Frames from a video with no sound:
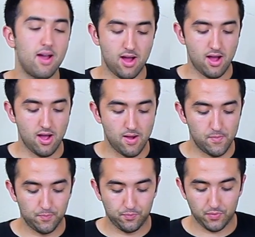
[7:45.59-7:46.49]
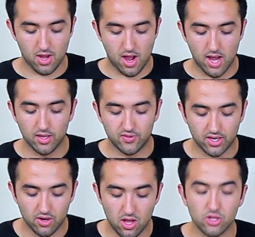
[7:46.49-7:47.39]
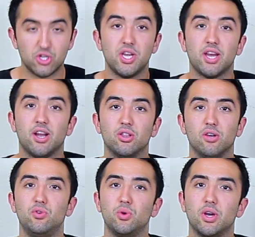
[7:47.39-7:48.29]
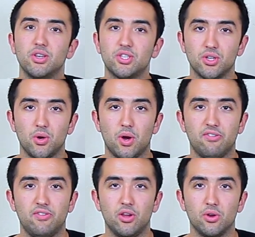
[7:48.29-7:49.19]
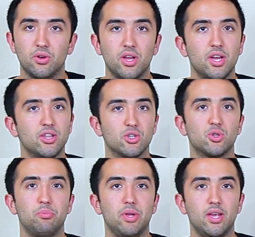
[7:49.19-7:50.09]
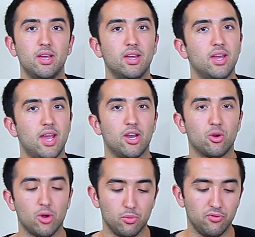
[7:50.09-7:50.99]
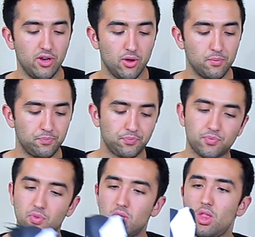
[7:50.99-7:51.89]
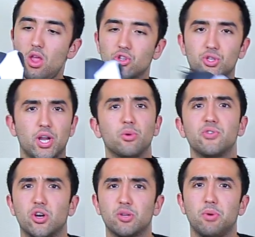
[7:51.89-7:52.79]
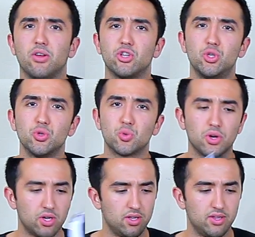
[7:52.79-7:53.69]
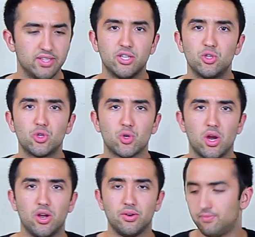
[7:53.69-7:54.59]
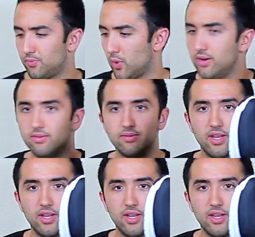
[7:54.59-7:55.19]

I love technology and I love you guys, so I figured this would be an incredible video. So now that we've talked about how the shoes work, let's get to a try-on, right,